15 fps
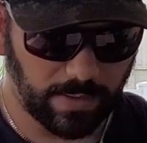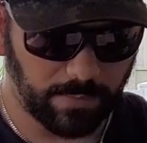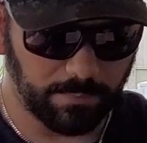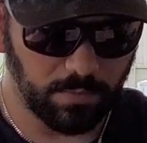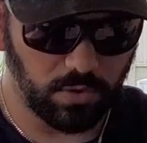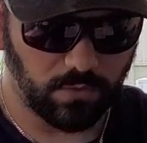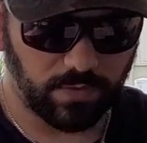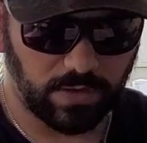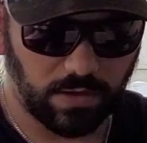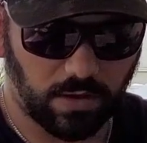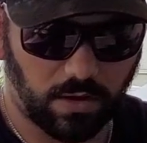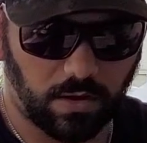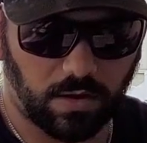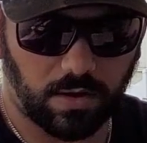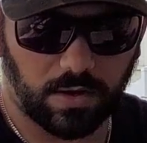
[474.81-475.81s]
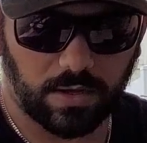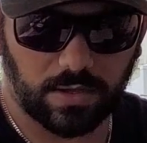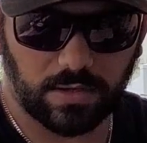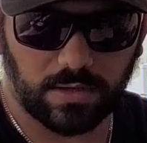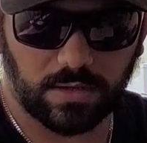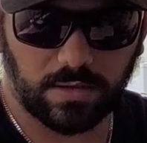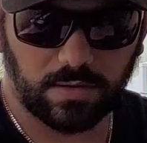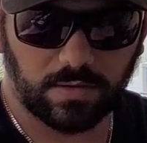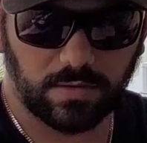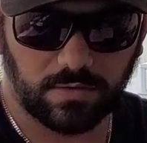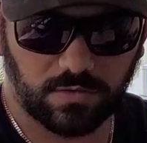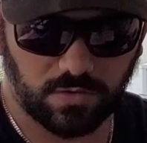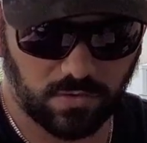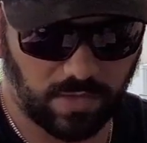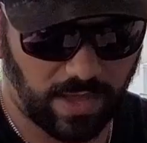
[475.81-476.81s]
moving on
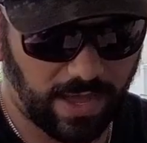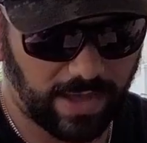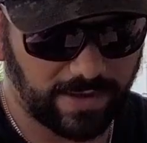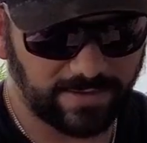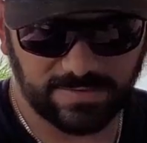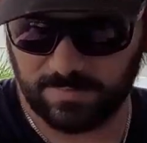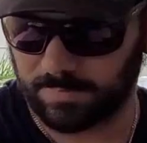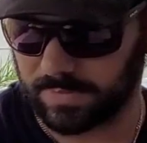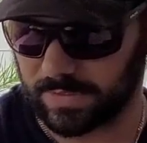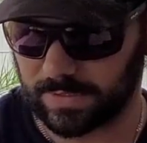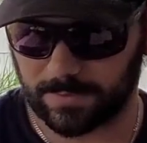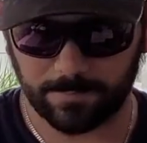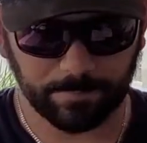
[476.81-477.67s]
to the high speed.